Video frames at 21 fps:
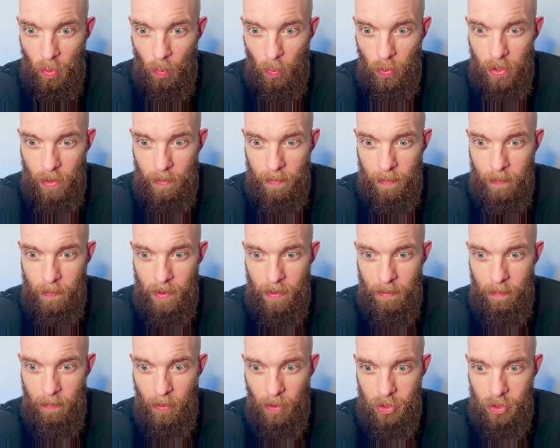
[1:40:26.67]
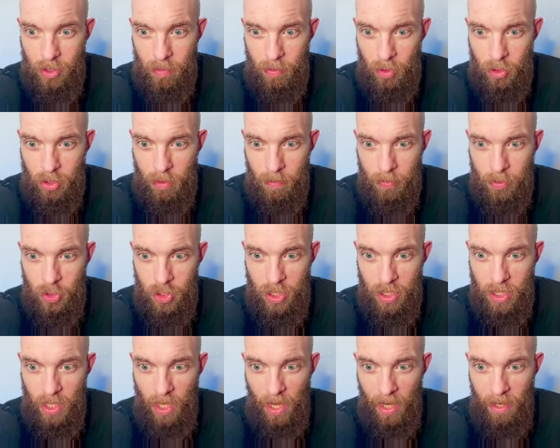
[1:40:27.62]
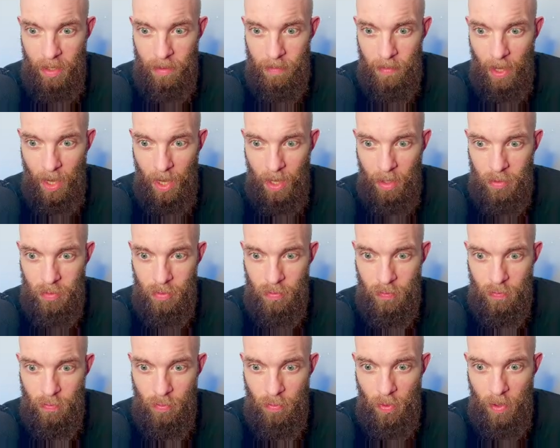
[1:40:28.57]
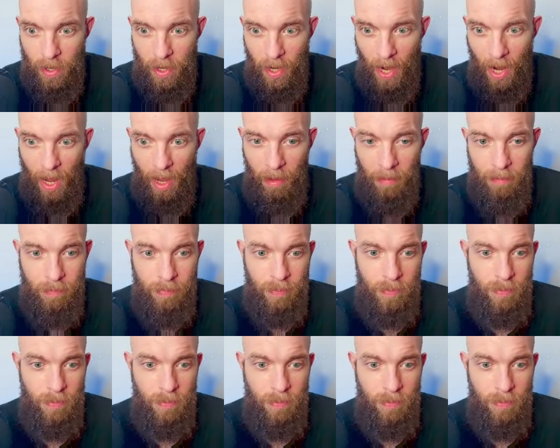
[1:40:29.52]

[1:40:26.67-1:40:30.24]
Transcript: it be possible to push a game out through an app?